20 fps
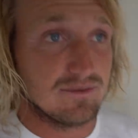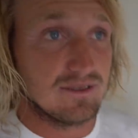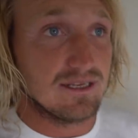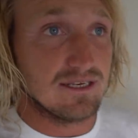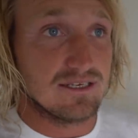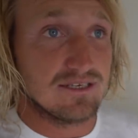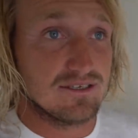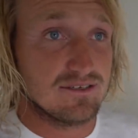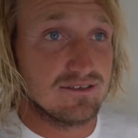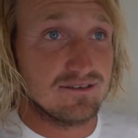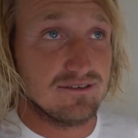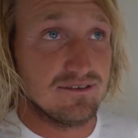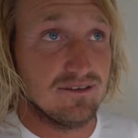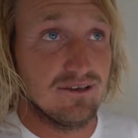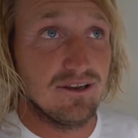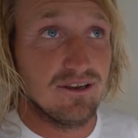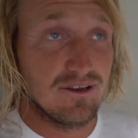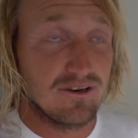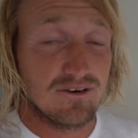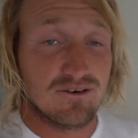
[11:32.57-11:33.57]
It's
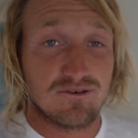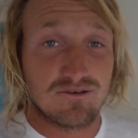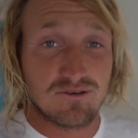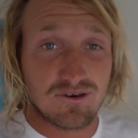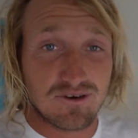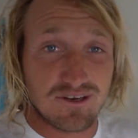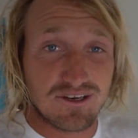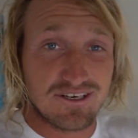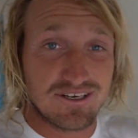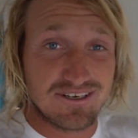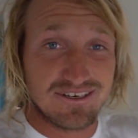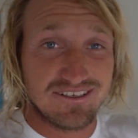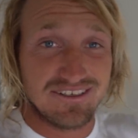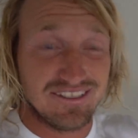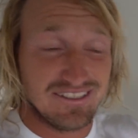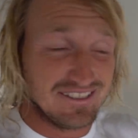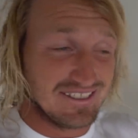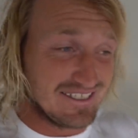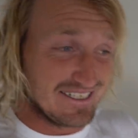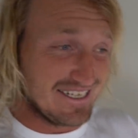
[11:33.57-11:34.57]
crooked,
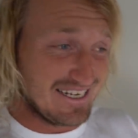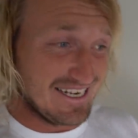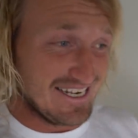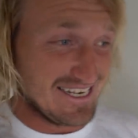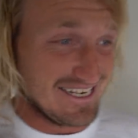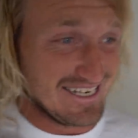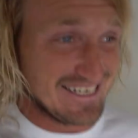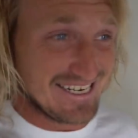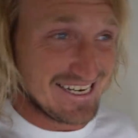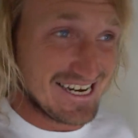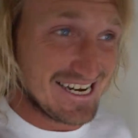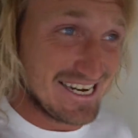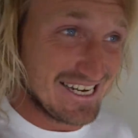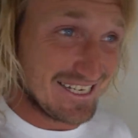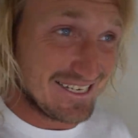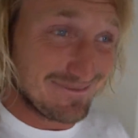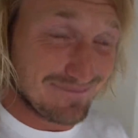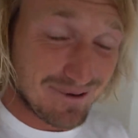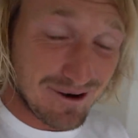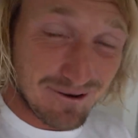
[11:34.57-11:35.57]
and
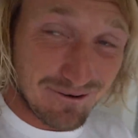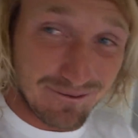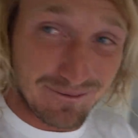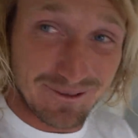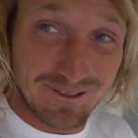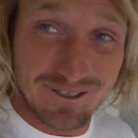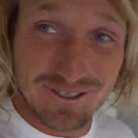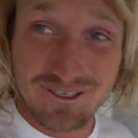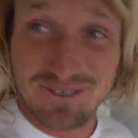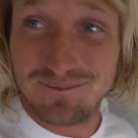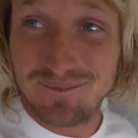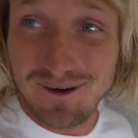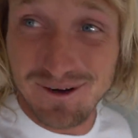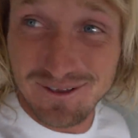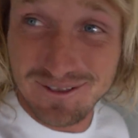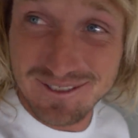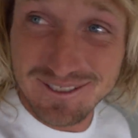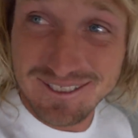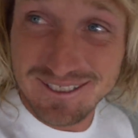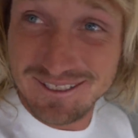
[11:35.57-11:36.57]
it's probably the
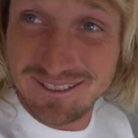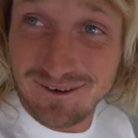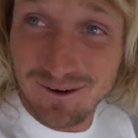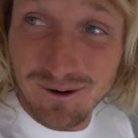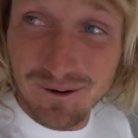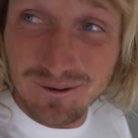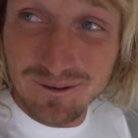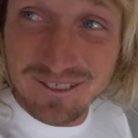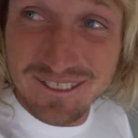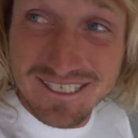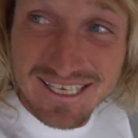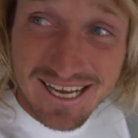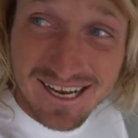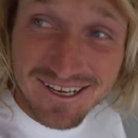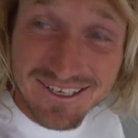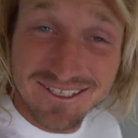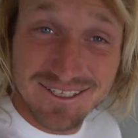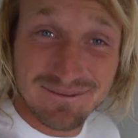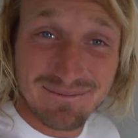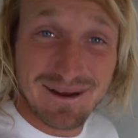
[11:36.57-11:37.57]
smallest and oldest
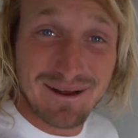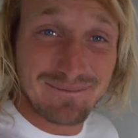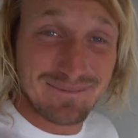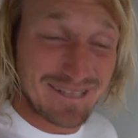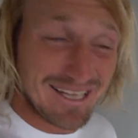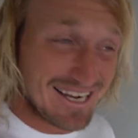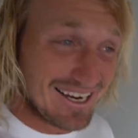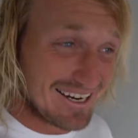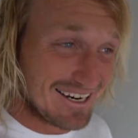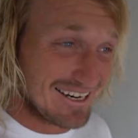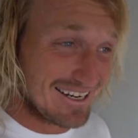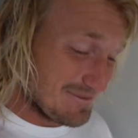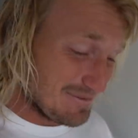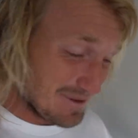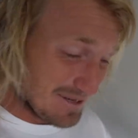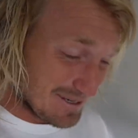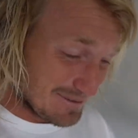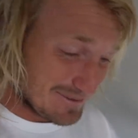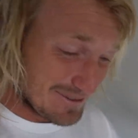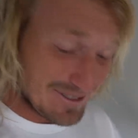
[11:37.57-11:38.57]
house on my block,
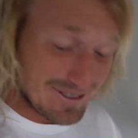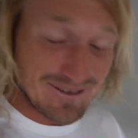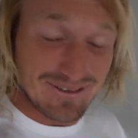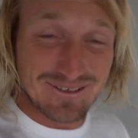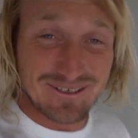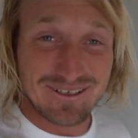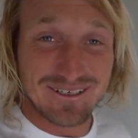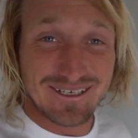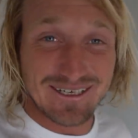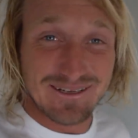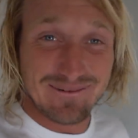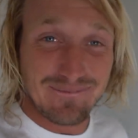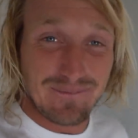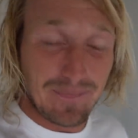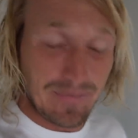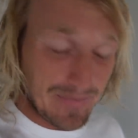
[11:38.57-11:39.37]
but I'm stoked on it.